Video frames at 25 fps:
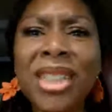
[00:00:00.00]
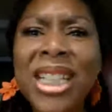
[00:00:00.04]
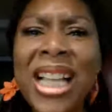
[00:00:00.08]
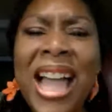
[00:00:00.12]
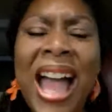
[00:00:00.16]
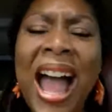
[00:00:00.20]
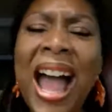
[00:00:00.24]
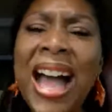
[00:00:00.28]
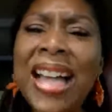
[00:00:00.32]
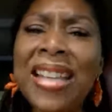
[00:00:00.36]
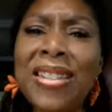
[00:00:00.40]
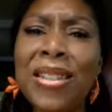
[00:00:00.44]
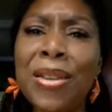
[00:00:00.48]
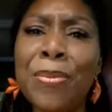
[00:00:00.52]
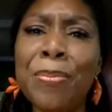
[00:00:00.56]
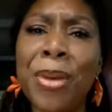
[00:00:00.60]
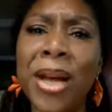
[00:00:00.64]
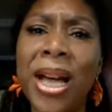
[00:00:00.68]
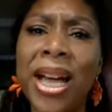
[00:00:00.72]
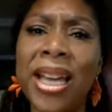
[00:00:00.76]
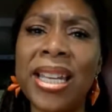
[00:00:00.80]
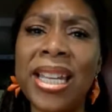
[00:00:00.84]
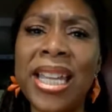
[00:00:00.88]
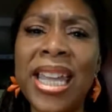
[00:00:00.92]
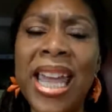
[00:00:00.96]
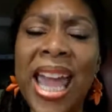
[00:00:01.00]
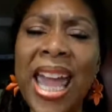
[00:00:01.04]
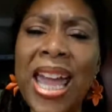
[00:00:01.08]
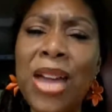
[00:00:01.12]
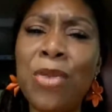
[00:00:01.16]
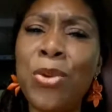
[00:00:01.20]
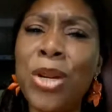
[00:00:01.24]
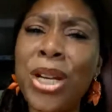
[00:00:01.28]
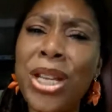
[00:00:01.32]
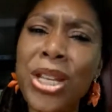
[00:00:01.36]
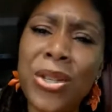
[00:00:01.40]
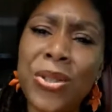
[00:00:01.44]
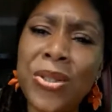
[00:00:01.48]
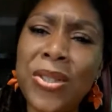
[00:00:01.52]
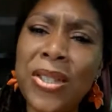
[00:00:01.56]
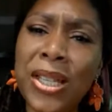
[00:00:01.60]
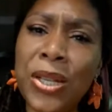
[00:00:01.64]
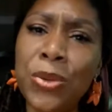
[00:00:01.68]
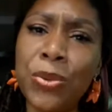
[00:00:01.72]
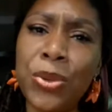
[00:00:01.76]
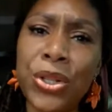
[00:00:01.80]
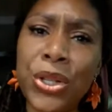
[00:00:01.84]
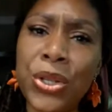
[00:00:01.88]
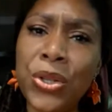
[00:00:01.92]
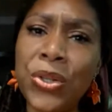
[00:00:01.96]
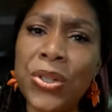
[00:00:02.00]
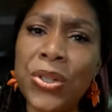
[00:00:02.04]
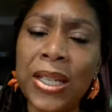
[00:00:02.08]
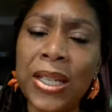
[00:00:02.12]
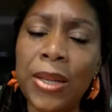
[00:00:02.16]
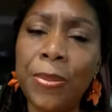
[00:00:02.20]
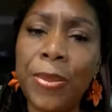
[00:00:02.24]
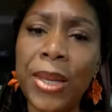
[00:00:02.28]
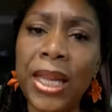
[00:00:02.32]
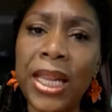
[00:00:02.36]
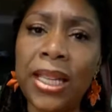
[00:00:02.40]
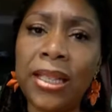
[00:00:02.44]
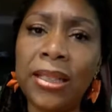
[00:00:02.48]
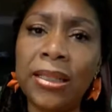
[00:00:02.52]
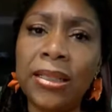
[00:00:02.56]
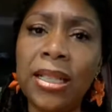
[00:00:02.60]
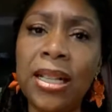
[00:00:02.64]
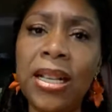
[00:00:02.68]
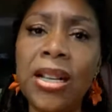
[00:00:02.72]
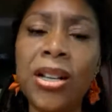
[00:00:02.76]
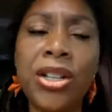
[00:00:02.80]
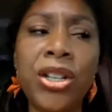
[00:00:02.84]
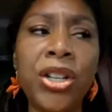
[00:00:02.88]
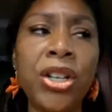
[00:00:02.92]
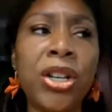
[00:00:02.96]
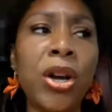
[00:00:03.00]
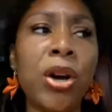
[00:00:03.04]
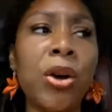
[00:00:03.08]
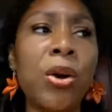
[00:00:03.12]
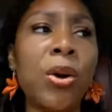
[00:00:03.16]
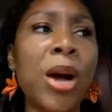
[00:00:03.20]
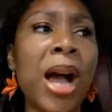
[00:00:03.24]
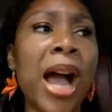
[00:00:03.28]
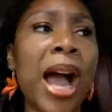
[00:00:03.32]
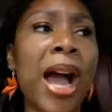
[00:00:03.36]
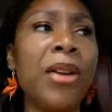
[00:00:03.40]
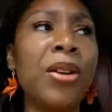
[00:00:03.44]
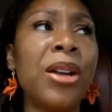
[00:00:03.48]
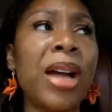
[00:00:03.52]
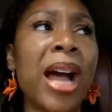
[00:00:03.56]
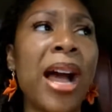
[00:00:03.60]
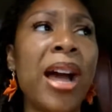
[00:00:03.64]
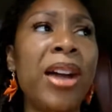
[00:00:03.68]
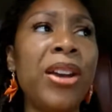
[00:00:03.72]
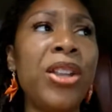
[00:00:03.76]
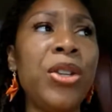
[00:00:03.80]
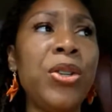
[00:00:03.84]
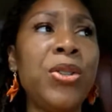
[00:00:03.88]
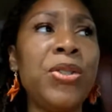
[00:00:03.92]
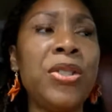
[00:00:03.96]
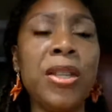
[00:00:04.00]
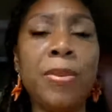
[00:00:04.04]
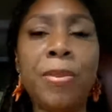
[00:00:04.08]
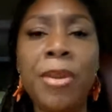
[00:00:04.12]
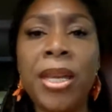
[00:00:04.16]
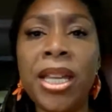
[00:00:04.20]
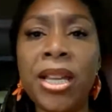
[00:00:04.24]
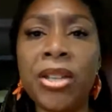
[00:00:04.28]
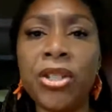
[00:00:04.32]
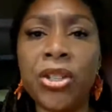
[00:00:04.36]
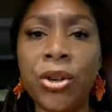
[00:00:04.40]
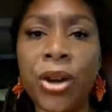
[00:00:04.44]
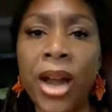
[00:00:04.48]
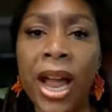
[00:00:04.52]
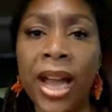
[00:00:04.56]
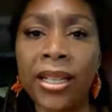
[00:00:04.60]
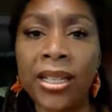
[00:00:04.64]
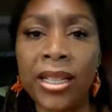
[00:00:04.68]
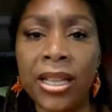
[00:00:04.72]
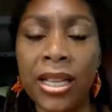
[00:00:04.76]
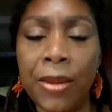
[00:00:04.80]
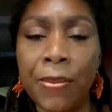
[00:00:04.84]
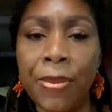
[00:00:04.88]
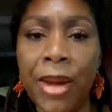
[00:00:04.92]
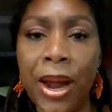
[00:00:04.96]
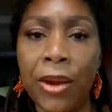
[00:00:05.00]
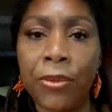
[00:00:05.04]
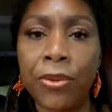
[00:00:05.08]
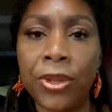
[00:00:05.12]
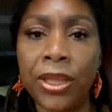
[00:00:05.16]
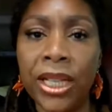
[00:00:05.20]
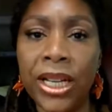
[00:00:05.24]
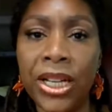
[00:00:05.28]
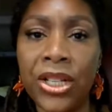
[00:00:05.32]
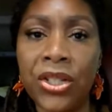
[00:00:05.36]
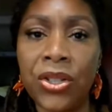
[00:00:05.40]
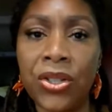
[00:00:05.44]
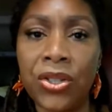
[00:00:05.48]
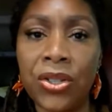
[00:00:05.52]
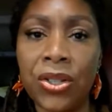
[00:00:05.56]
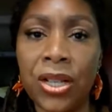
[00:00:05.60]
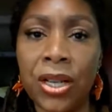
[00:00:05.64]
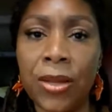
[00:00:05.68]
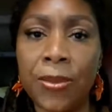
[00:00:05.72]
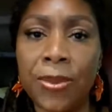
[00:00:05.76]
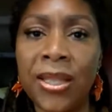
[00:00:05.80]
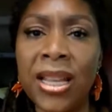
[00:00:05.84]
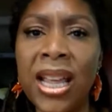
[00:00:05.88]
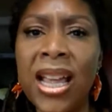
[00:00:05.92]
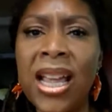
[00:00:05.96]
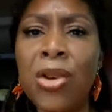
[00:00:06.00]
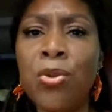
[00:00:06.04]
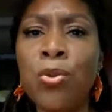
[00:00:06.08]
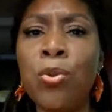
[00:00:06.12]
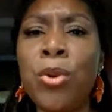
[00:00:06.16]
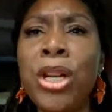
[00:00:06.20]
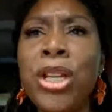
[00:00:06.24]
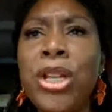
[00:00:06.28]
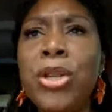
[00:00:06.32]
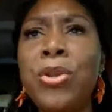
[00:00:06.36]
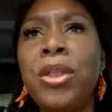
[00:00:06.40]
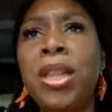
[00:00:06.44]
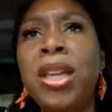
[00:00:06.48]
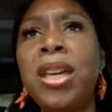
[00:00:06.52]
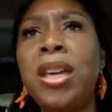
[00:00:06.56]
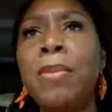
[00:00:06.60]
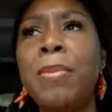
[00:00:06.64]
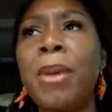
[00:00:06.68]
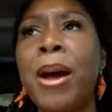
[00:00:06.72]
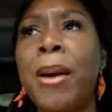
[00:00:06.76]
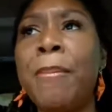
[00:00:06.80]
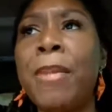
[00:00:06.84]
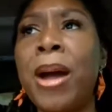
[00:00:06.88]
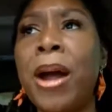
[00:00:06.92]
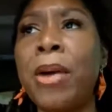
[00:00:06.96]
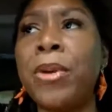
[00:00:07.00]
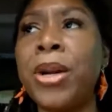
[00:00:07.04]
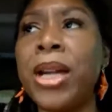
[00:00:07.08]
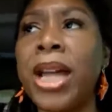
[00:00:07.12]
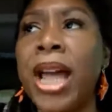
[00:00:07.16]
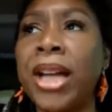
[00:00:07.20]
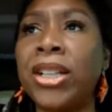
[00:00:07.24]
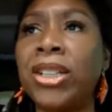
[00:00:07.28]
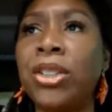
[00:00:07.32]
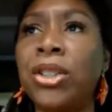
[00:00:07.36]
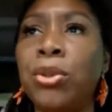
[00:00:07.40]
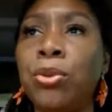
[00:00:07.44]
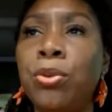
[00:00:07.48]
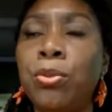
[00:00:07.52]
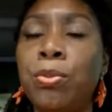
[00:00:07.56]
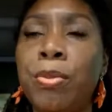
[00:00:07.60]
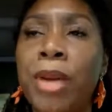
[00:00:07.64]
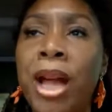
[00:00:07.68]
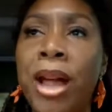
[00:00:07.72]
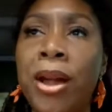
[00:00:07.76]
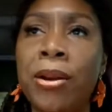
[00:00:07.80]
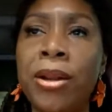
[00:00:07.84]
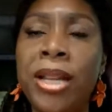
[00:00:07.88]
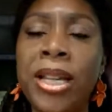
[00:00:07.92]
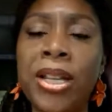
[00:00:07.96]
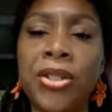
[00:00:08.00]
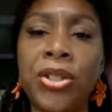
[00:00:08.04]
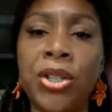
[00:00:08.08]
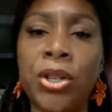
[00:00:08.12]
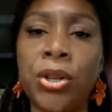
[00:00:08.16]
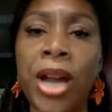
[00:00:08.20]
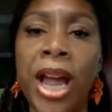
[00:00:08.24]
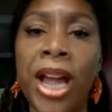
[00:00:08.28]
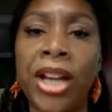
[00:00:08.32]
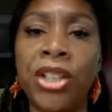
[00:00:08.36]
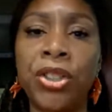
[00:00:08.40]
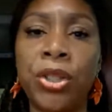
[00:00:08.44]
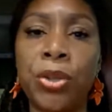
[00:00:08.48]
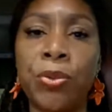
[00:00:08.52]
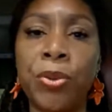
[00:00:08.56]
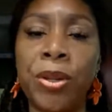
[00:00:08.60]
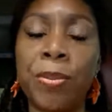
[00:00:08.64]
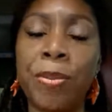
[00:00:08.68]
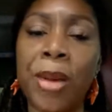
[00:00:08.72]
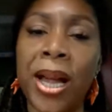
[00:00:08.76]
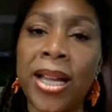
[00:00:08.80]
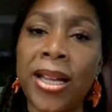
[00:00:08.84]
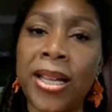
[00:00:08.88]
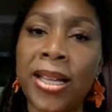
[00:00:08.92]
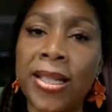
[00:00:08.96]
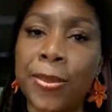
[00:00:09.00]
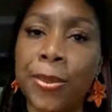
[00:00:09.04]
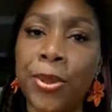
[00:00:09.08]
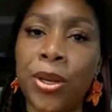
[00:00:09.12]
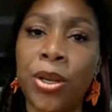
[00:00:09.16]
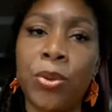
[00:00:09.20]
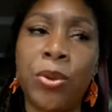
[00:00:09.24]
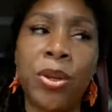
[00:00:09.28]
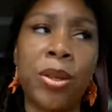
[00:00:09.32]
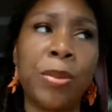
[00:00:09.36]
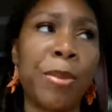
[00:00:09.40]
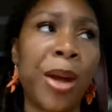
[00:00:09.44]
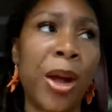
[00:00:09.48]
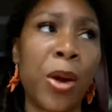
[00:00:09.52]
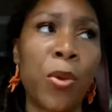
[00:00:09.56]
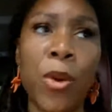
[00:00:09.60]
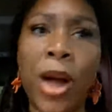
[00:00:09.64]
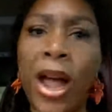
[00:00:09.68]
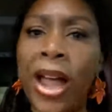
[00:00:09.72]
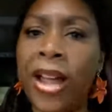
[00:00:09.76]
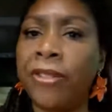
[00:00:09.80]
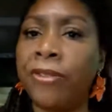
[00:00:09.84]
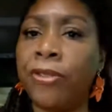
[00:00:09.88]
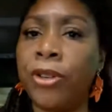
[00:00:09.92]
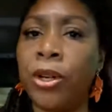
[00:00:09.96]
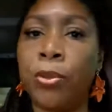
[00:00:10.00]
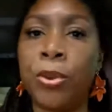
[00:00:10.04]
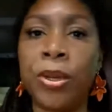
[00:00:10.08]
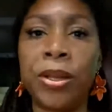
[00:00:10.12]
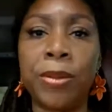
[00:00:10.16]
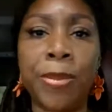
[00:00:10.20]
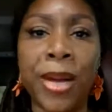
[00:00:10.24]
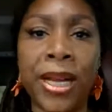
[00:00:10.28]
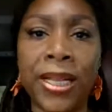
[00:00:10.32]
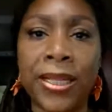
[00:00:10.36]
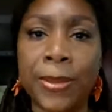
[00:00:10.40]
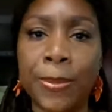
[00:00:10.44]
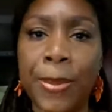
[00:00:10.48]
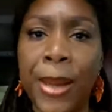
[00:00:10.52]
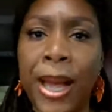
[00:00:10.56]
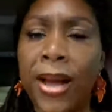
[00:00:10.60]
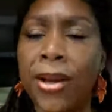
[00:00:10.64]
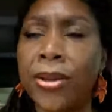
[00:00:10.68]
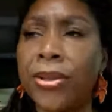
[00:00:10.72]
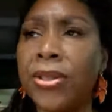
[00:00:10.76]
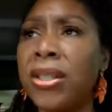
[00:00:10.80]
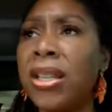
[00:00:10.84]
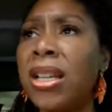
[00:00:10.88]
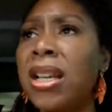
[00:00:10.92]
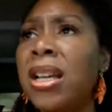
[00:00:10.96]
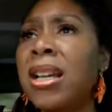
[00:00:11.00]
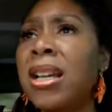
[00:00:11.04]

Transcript: Ask somebody, hey, what do you see when you me? How do you see me interacting in my relationships? What do you think about my interaction with my husband or with my wife or with my spouse?